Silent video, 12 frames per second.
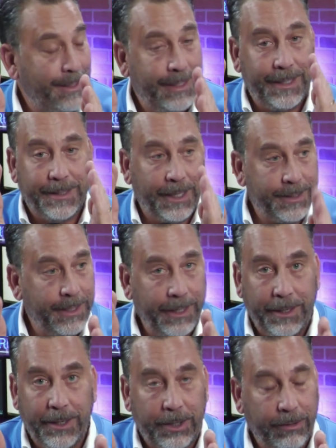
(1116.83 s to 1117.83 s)
It doesn't
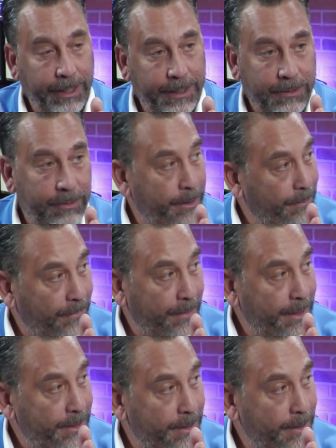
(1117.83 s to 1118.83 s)
increase with
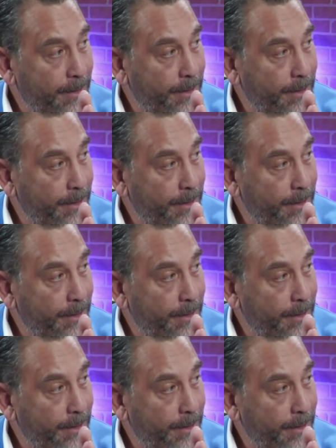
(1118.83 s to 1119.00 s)
inflation.